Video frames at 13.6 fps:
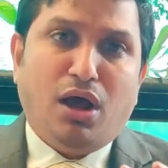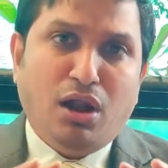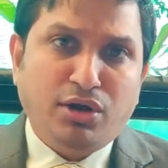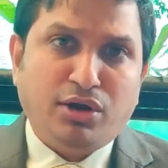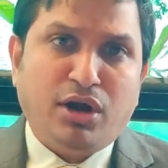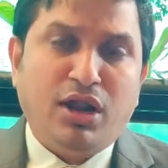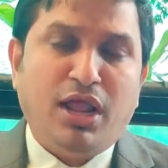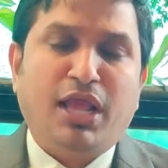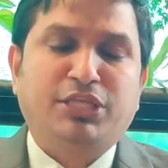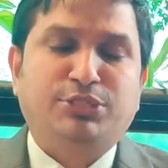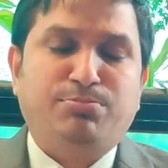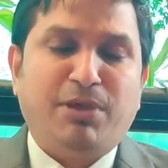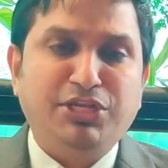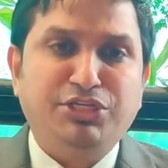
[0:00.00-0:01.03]
ultra
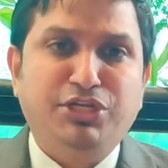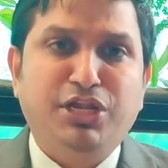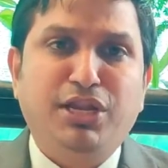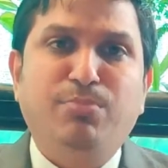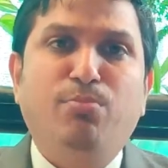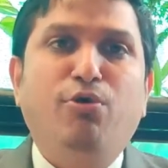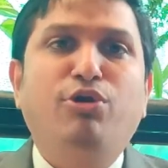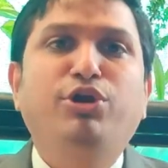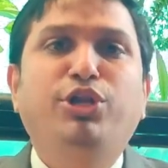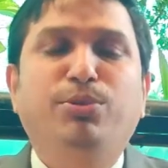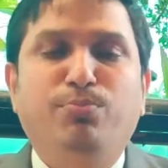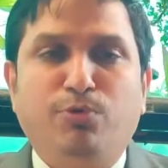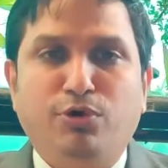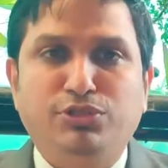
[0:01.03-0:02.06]
expansionary
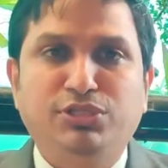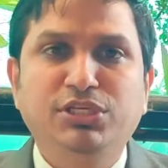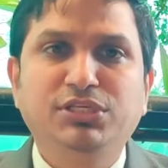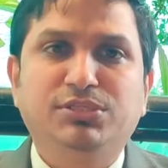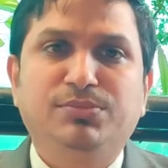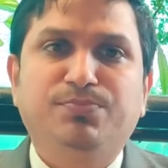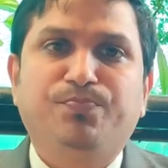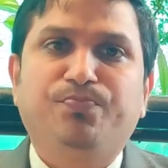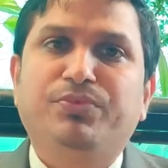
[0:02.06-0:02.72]
monetary policies